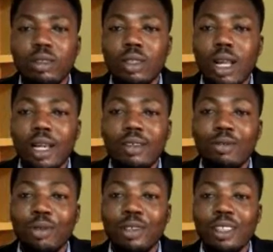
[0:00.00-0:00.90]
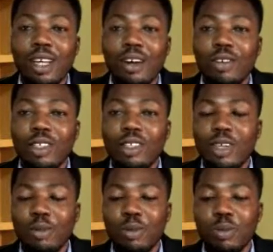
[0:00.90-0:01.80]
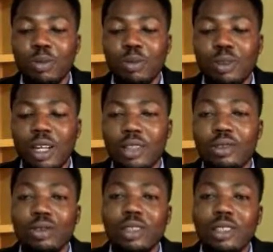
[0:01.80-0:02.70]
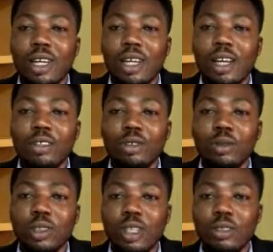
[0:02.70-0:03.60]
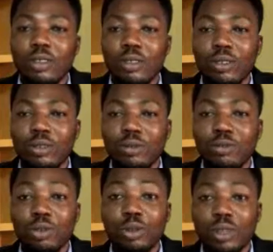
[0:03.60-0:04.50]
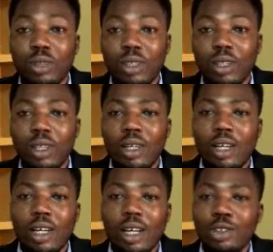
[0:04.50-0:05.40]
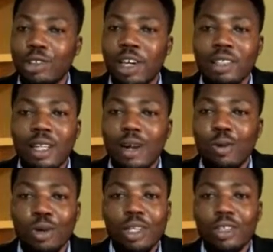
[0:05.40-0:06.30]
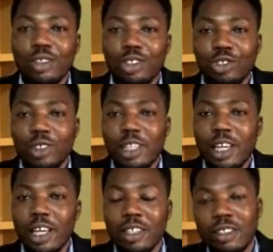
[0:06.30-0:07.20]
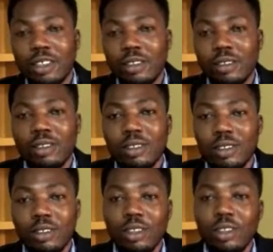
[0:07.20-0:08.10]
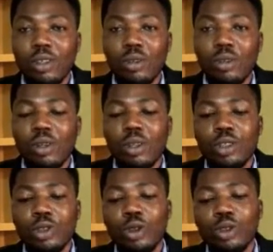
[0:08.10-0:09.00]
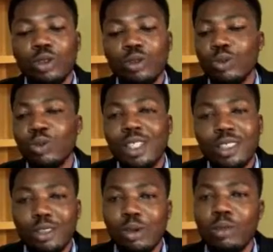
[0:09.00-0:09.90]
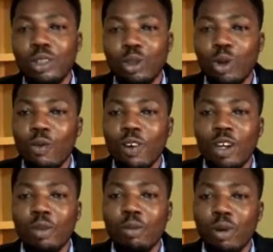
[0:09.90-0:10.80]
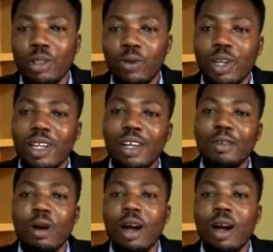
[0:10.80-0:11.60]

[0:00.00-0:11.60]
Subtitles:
Like one thing I always tell people, there are two things that you can't do without: food, and you can't start walking on the street naked. You know, you need something to cover your body, whether